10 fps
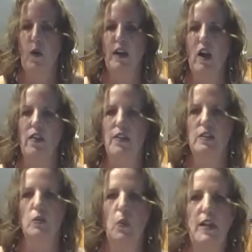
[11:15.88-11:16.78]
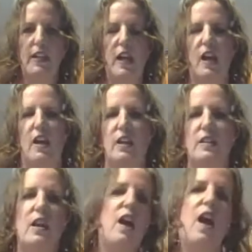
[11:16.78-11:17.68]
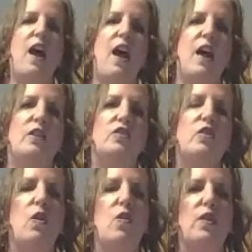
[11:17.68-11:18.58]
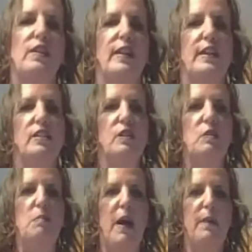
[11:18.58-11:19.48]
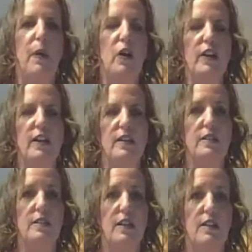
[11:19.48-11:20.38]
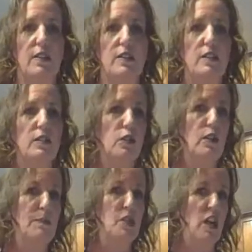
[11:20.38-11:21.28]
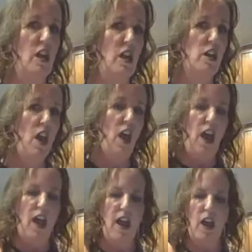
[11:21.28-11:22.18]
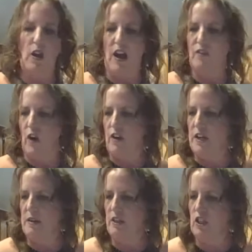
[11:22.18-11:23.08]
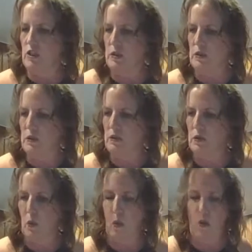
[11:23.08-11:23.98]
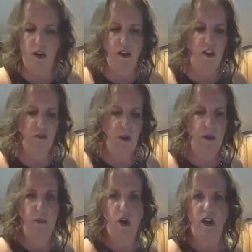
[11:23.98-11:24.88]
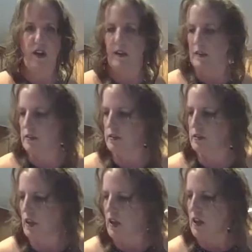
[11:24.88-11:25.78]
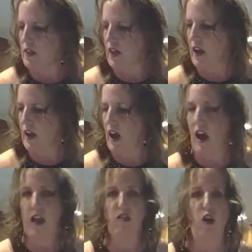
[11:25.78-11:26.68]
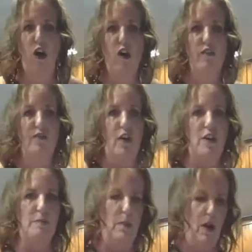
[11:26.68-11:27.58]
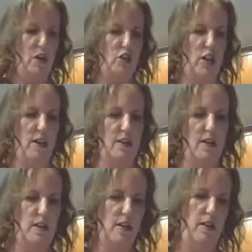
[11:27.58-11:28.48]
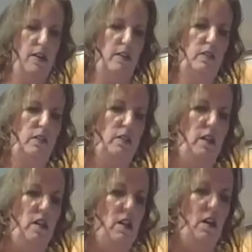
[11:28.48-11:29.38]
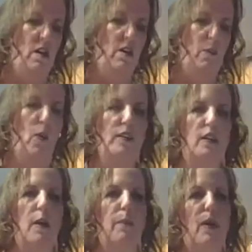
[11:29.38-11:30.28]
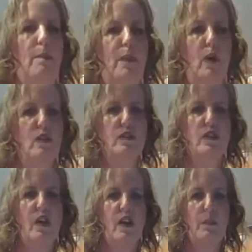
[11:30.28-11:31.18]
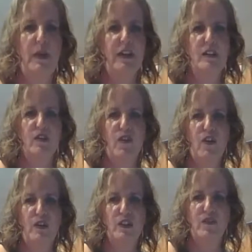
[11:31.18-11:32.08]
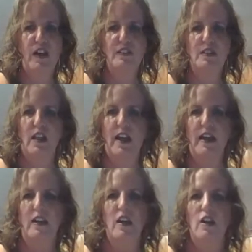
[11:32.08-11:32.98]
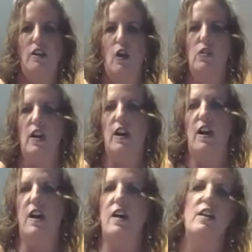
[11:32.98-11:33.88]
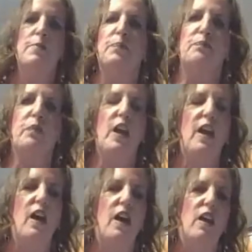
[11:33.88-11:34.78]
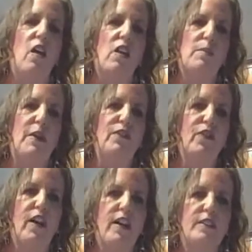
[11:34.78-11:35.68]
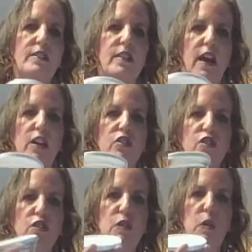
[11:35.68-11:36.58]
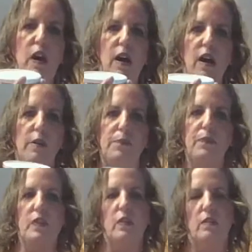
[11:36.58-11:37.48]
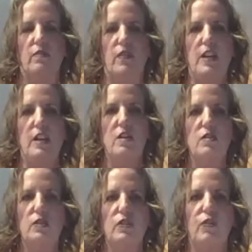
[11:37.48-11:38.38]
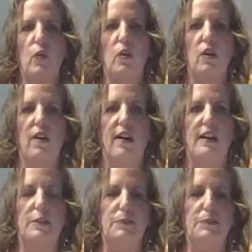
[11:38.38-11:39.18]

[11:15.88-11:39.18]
going on this weekend. And so the link to my party is in the description. And I've already used one of my products that I love very much, and it is the one cup prep bowls, because for those of us like Coca and all of my friends that do videos for